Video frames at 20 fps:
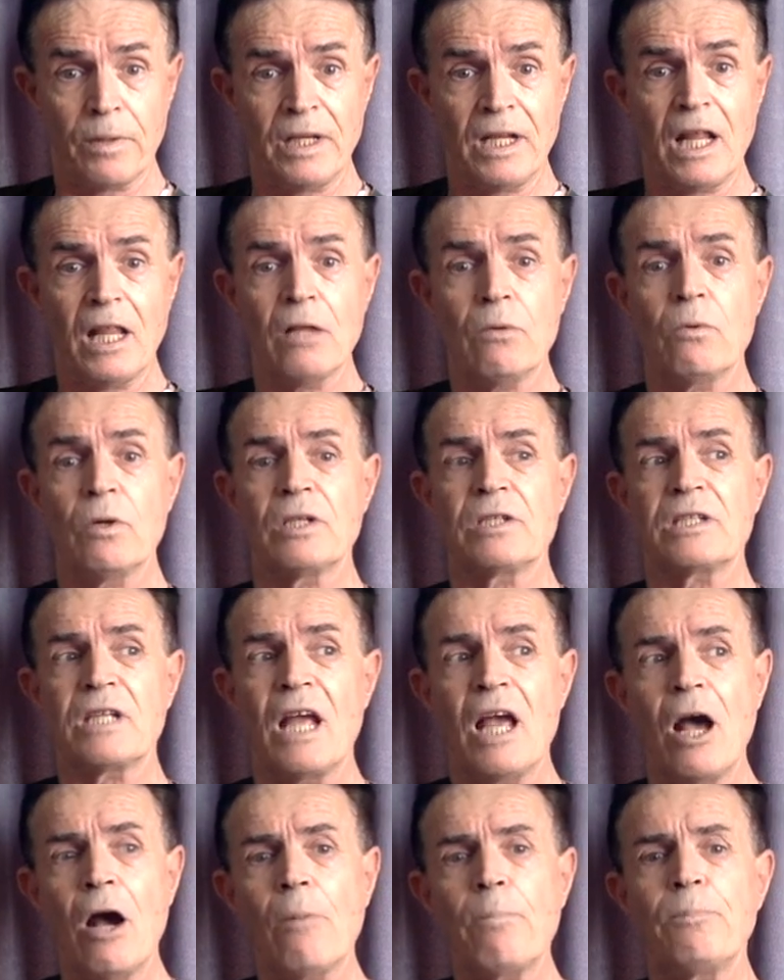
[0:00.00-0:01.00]
in other words, to
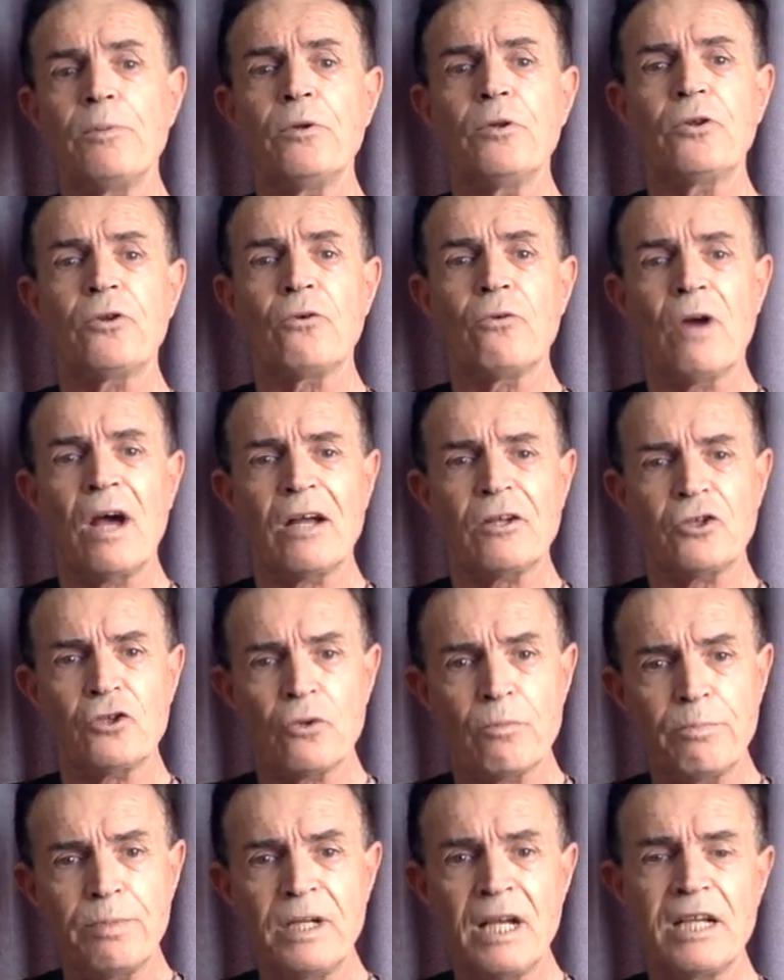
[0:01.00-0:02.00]
help you throughout
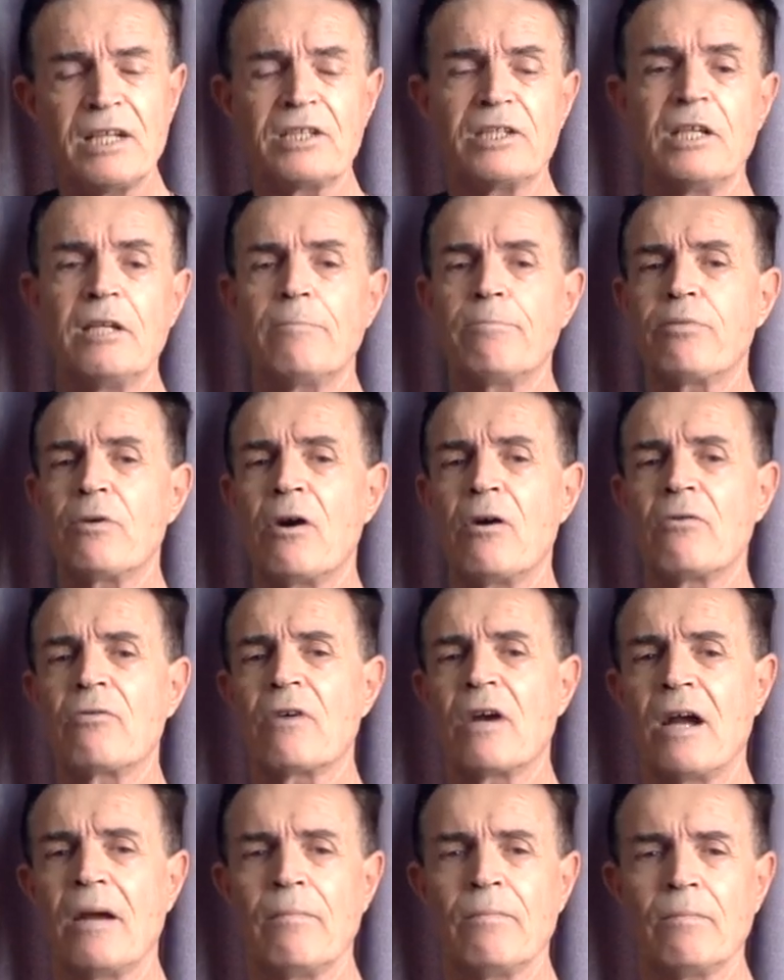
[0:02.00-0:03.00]
your PhD
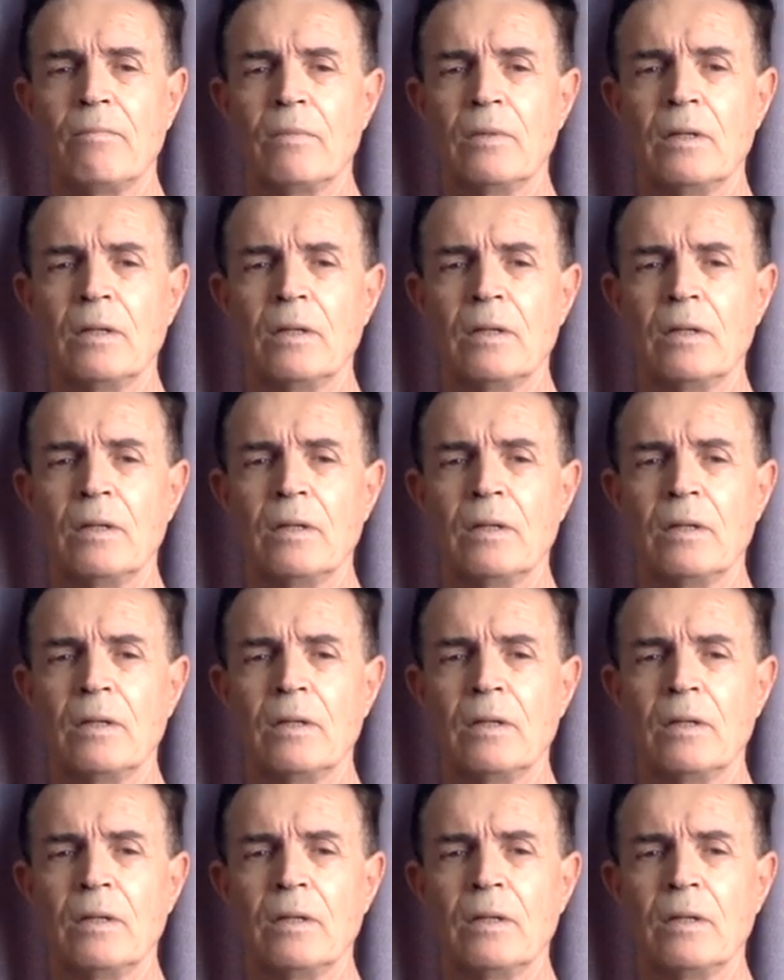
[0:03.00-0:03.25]
program